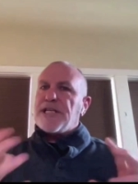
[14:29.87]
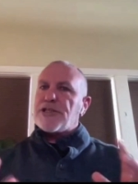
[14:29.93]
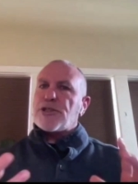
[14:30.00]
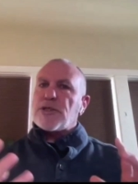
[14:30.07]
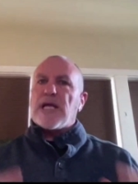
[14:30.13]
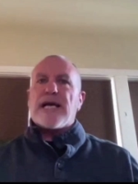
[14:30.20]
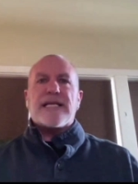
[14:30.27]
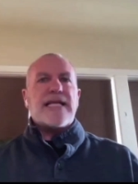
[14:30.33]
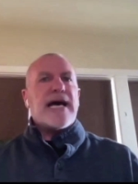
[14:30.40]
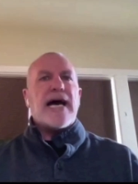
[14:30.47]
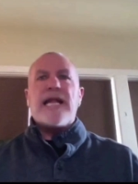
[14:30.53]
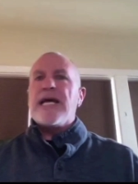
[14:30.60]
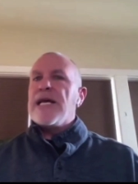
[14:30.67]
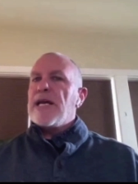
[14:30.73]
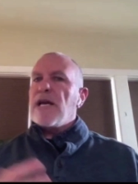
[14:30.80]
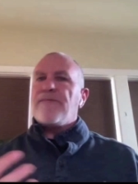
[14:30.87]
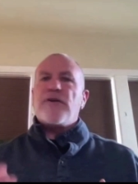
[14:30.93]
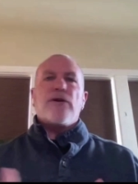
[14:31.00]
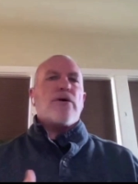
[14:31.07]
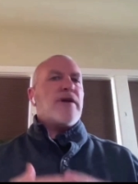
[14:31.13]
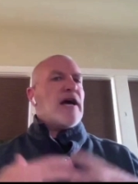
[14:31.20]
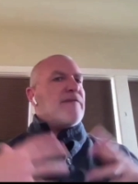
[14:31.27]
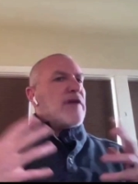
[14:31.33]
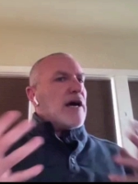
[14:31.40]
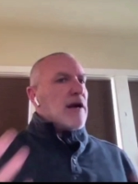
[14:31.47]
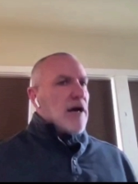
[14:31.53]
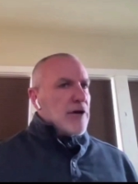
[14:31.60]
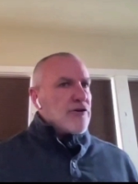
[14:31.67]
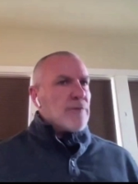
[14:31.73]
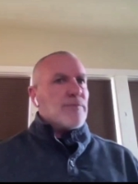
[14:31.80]
teacher like that if you don't have that
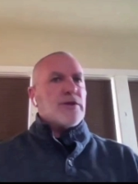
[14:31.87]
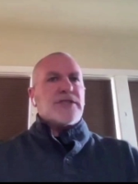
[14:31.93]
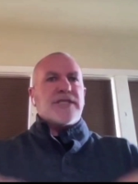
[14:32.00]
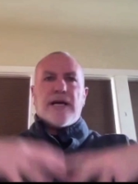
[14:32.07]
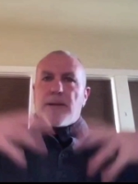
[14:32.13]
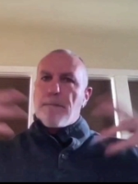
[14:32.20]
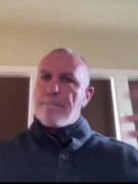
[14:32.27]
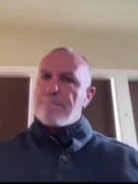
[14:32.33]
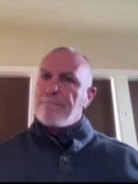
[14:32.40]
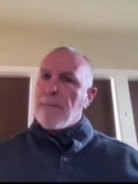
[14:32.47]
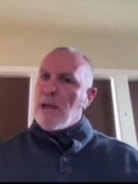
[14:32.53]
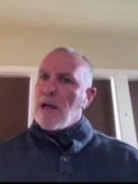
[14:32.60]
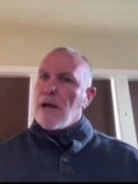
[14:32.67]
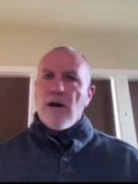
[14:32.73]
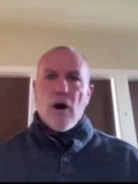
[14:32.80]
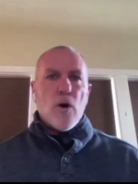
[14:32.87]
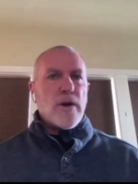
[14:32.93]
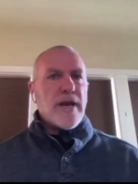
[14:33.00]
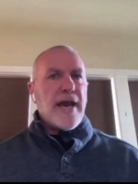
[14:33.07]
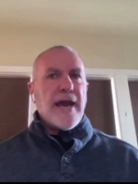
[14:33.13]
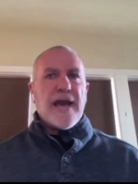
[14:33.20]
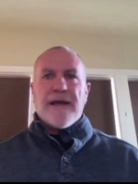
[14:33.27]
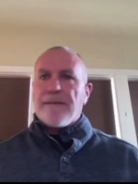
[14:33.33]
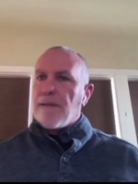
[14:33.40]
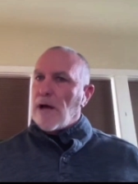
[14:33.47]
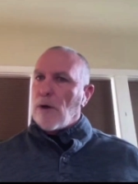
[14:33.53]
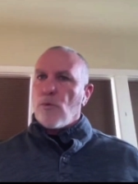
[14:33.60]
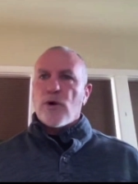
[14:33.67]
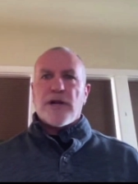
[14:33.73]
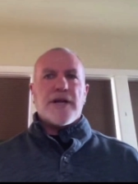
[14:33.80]
100%. Okay,
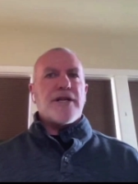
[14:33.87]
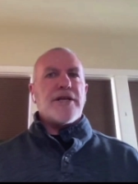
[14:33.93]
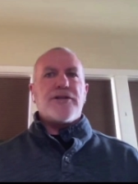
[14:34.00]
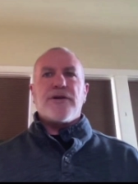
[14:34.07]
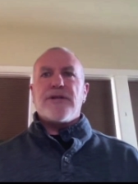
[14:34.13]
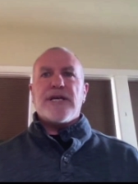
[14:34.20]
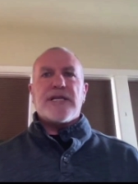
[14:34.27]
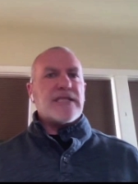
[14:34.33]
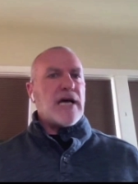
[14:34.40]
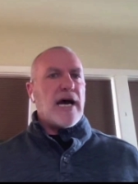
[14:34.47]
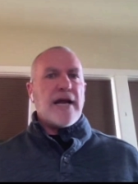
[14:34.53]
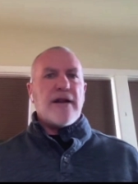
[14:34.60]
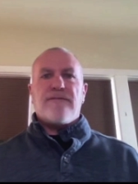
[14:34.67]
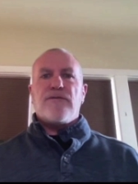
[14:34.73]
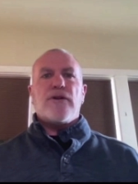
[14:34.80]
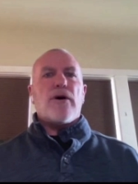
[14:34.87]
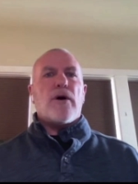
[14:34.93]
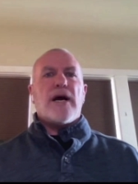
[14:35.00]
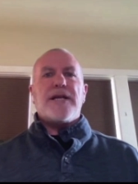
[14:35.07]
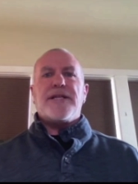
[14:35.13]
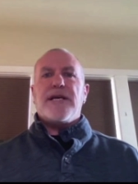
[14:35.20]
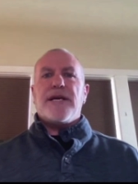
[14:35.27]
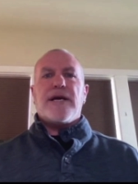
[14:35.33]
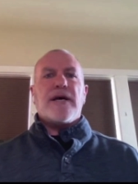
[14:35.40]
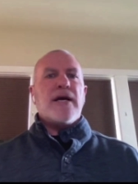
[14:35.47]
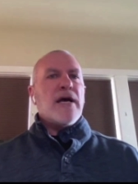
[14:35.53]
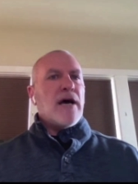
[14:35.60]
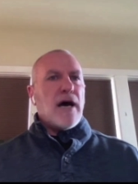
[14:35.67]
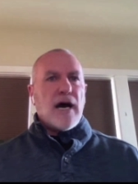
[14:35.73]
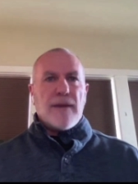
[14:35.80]
we're going to do this. I have no idea.
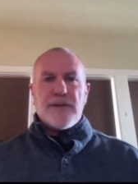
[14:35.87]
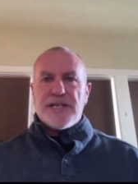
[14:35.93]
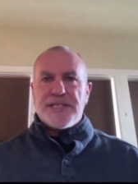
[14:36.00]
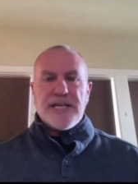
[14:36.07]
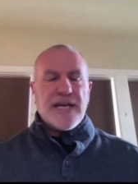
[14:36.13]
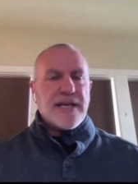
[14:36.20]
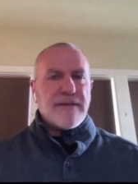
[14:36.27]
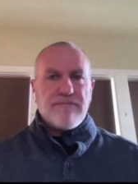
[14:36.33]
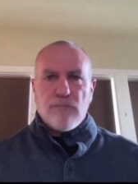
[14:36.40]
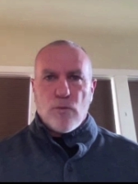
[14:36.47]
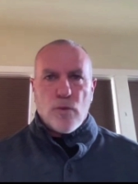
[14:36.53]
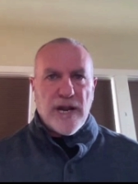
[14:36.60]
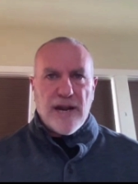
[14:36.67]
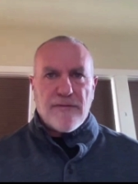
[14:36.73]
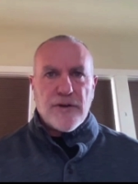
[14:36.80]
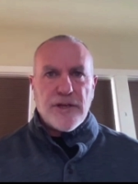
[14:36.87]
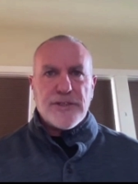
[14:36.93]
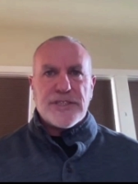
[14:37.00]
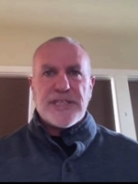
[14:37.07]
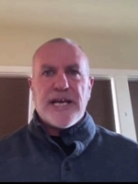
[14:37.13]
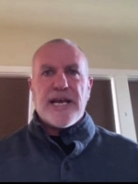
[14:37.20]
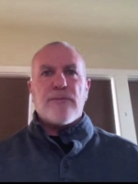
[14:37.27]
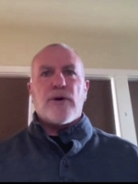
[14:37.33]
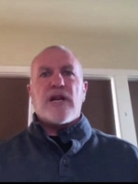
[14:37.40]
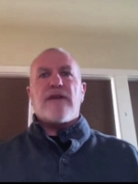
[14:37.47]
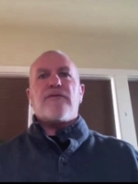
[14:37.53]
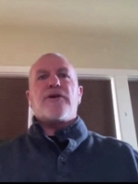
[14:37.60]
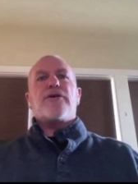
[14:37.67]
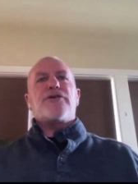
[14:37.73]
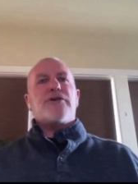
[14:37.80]
I'm going to take whatever you say and
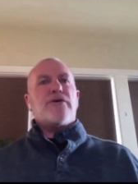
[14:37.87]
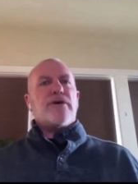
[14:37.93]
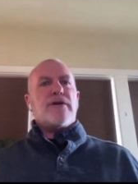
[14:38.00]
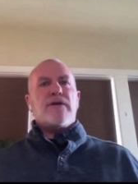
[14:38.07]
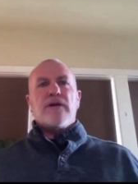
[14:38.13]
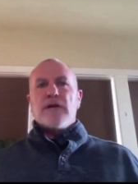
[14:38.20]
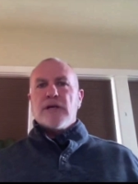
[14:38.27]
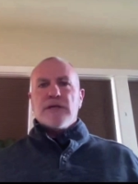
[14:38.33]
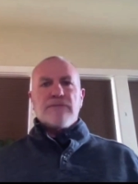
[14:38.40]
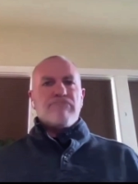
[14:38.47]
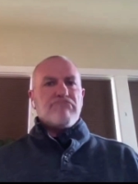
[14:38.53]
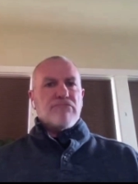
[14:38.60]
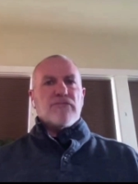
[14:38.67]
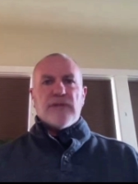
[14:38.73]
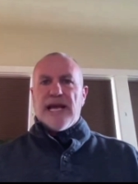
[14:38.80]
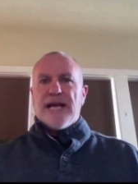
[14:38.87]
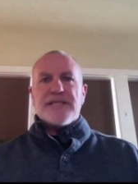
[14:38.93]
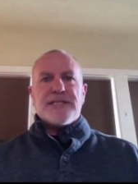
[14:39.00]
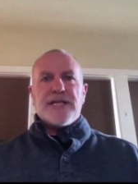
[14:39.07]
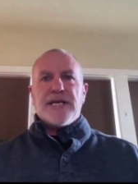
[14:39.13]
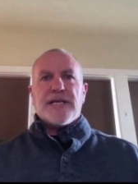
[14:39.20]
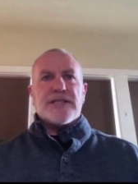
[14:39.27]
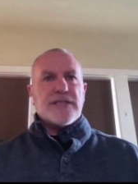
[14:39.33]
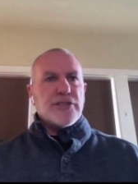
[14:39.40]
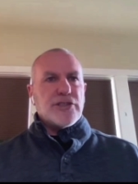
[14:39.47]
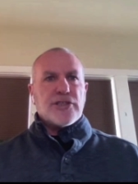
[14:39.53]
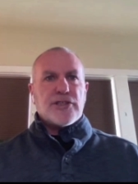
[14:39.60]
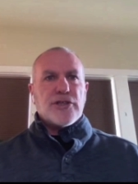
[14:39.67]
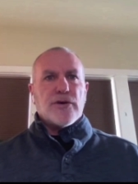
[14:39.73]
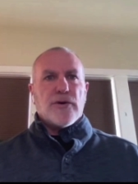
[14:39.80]
whatever you're doing and
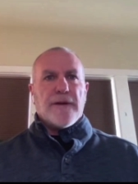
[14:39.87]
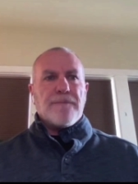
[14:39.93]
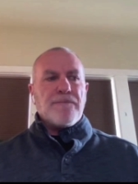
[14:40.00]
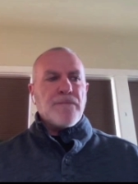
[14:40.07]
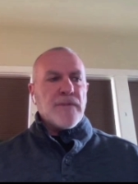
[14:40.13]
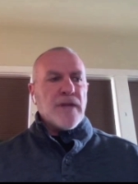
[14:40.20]
just do it.